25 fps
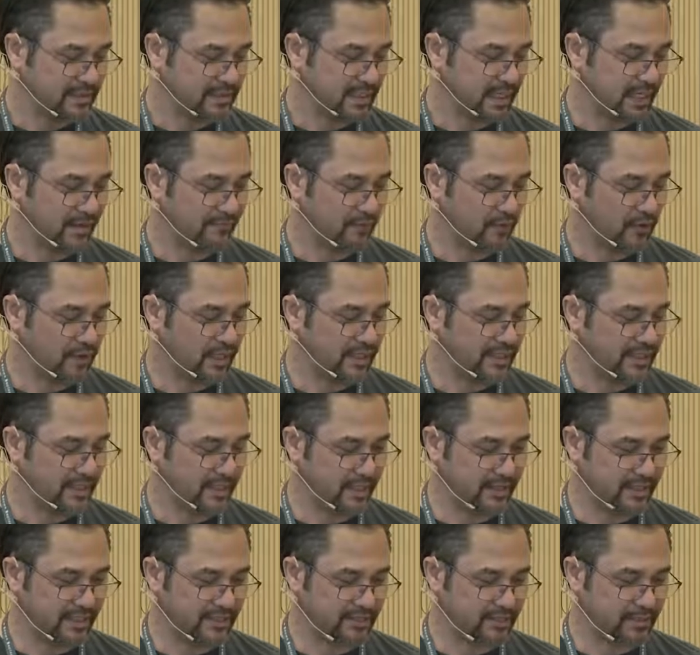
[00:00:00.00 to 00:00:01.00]
I've already
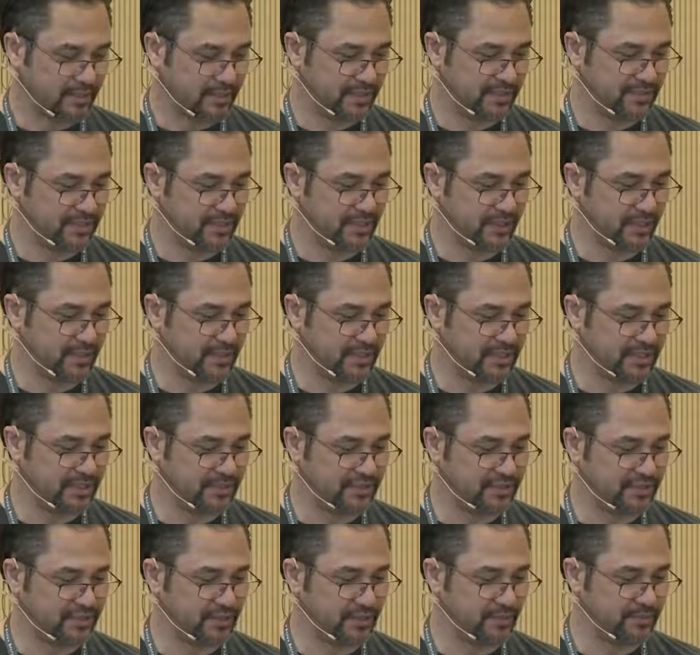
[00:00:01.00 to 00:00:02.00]
done this one, so let me
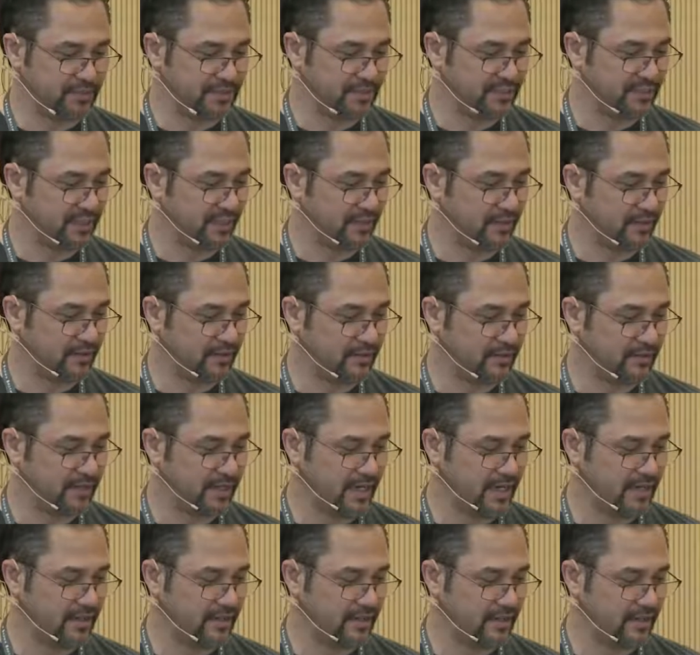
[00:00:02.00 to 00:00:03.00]
just kubectl
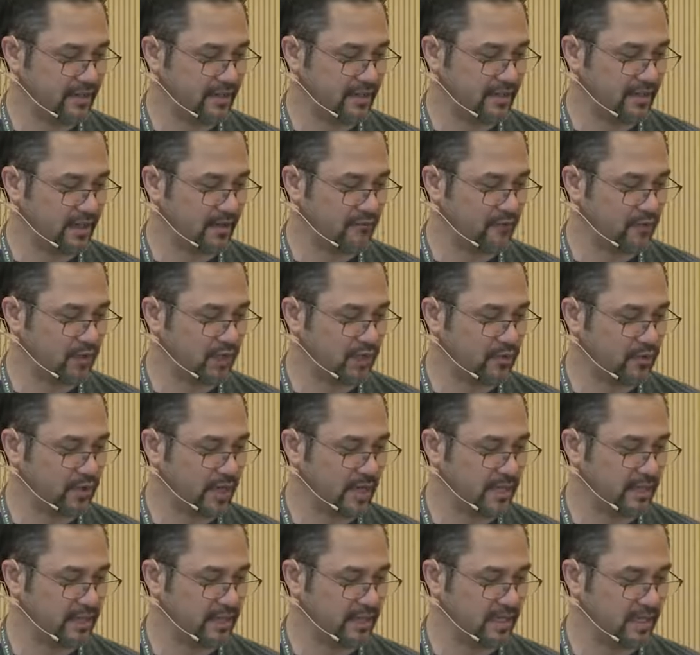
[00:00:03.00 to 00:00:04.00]
create. I've already
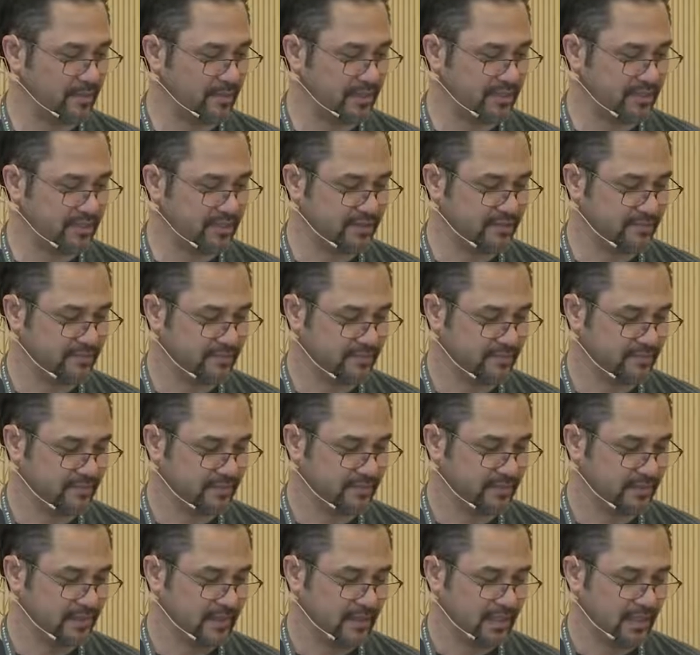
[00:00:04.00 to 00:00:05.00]
created the image.
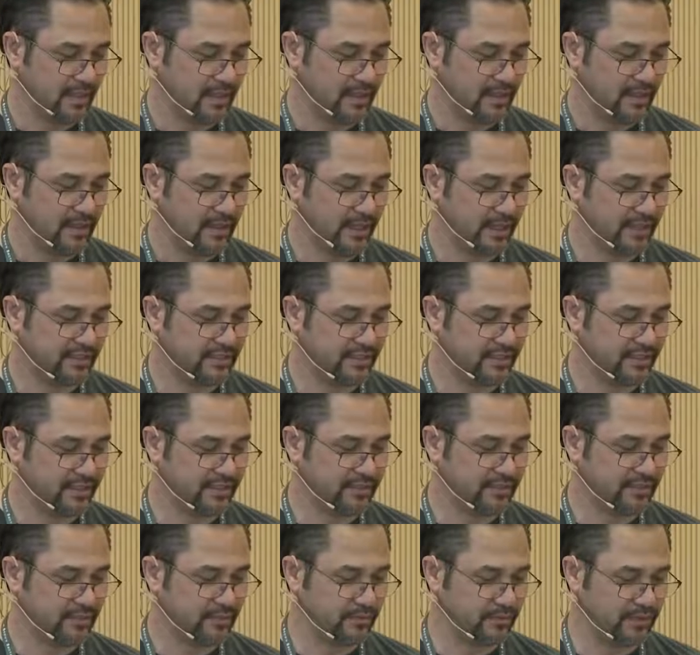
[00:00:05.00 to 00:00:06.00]
And actually,
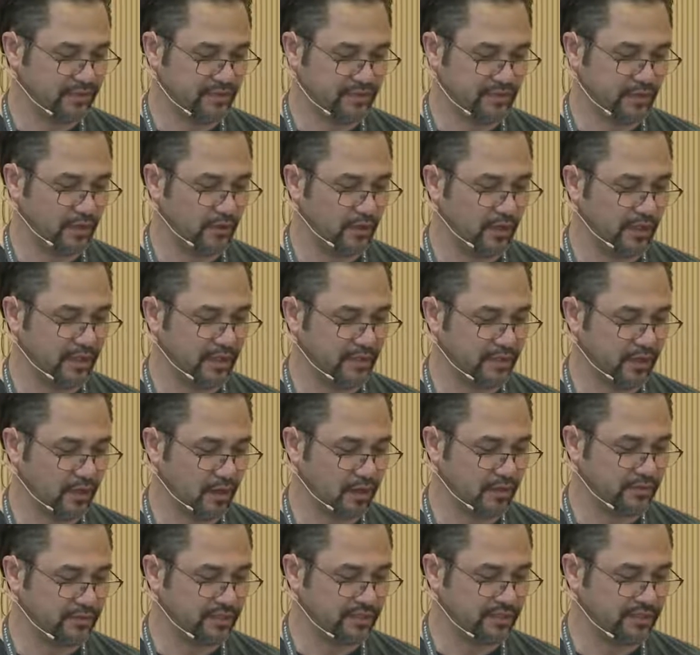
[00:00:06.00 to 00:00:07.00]
let's go look at the
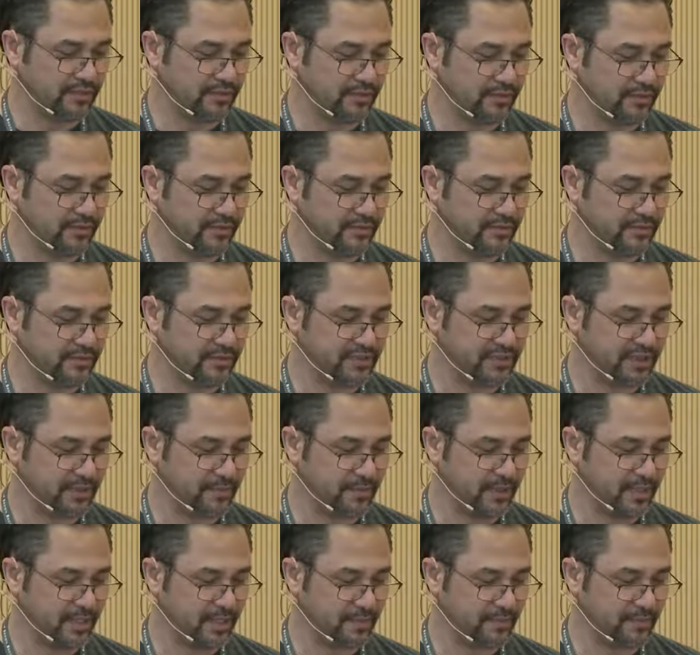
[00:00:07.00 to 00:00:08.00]
code just so you see
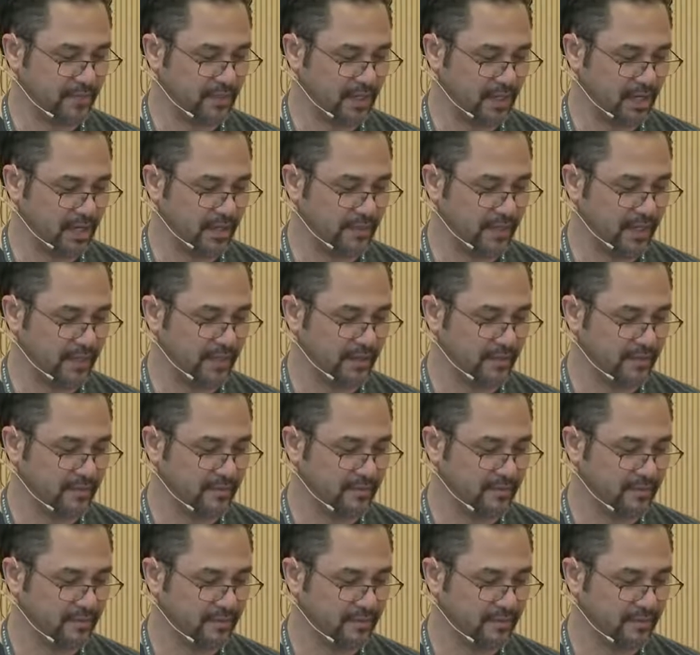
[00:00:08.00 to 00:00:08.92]
what I'm talking about here.